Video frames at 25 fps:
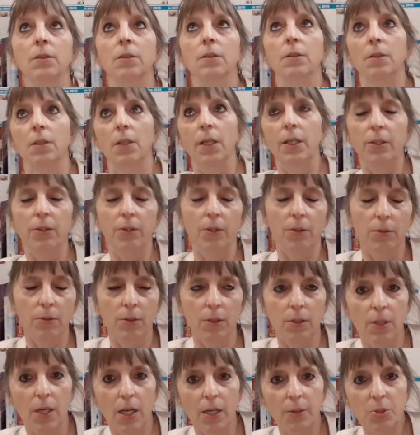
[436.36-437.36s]
I don't know,
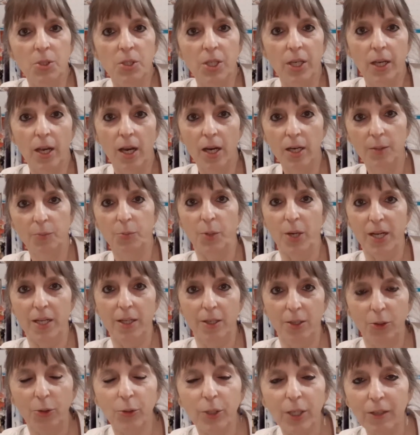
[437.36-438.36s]
I would say heartbreak
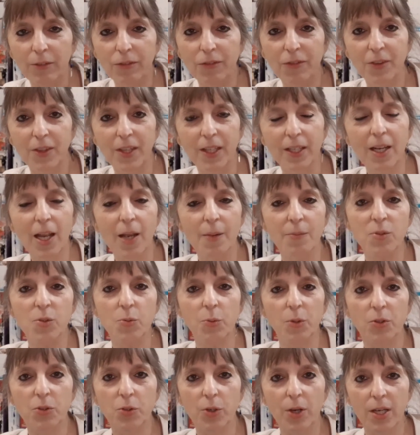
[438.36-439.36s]
and grief that comes
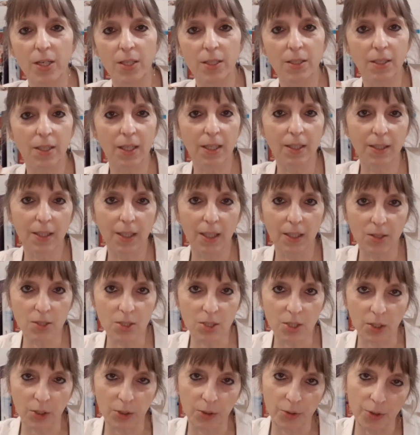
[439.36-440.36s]
with trying to get kids
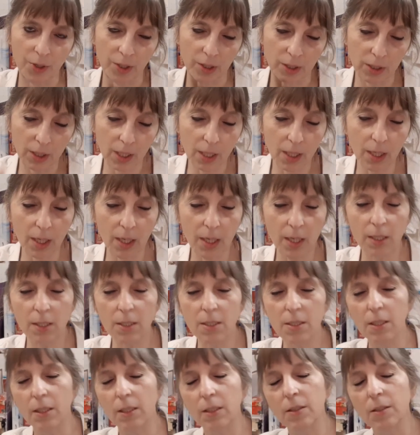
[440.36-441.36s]
to learn their
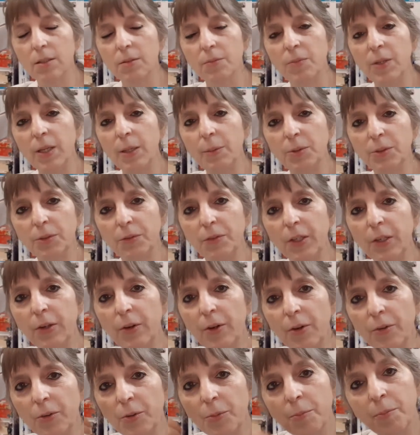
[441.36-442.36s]
lines and to be able to figure
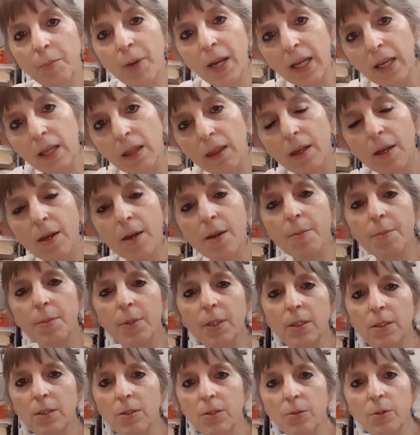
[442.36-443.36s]
out how to mic them
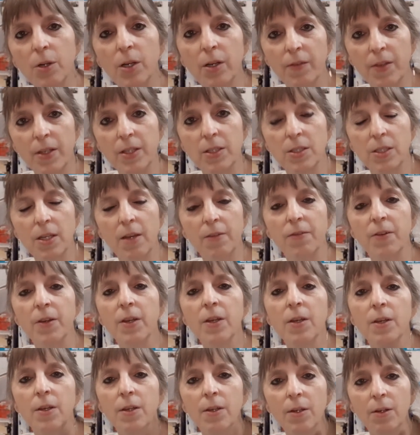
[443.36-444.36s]
and do all of that stuff,
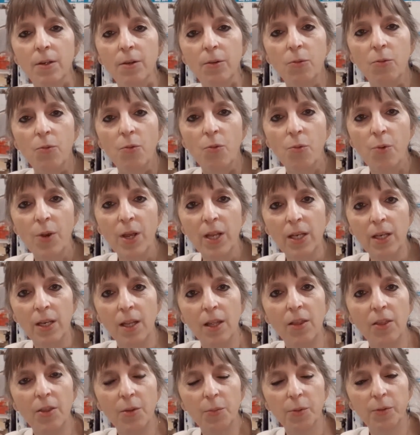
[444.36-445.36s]
when
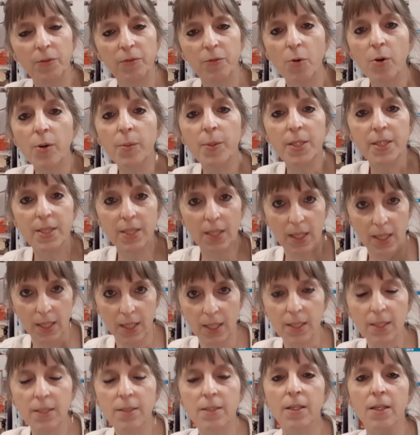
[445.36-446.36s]
the performance
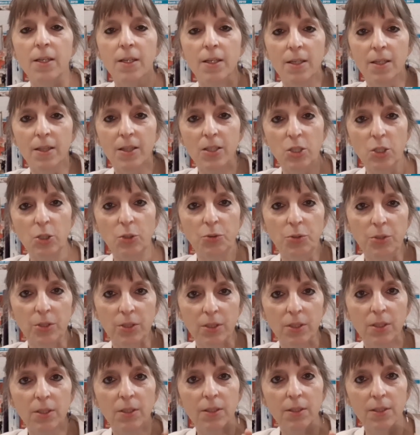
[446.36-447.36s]
is the
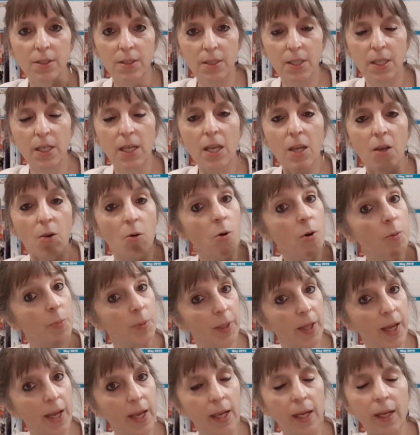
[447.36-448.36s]
children singing or
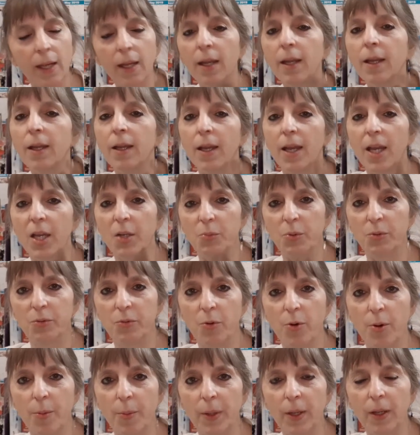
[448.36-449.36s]
playing and
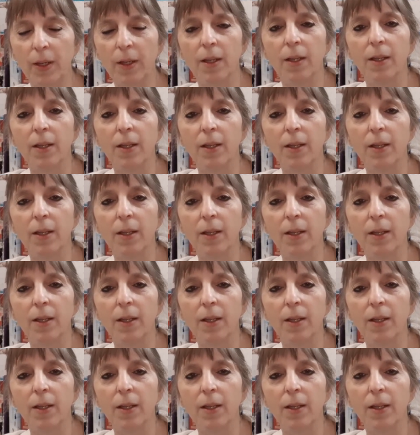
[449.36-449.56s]
performing